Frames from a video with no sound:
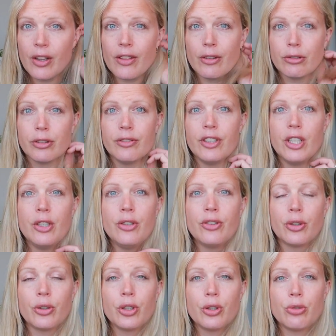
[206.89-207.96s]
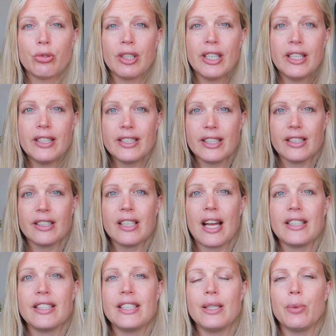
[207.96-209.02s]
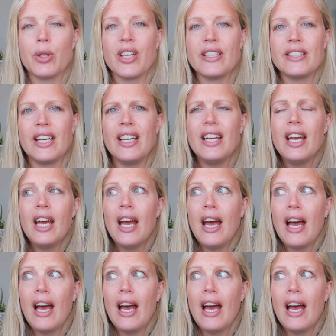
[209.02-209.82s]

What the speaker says: at the reviews on Goodreads and see what they say.